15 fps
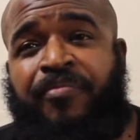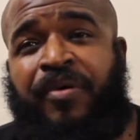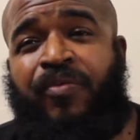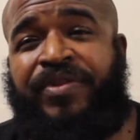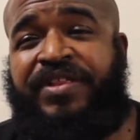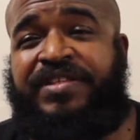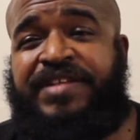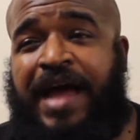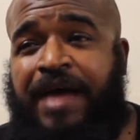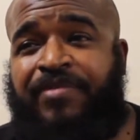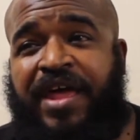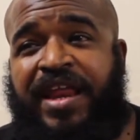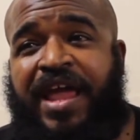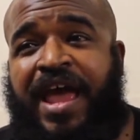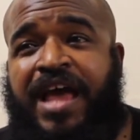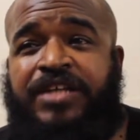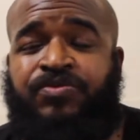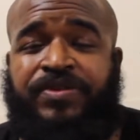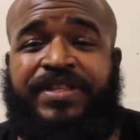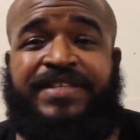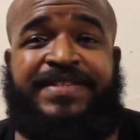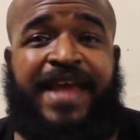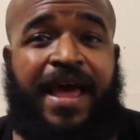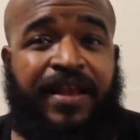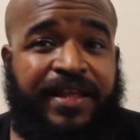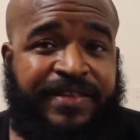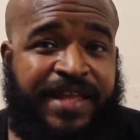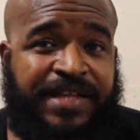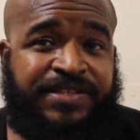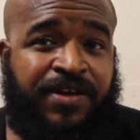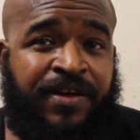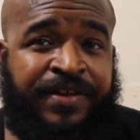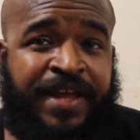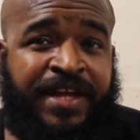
but with the time that he has, with the talent that's on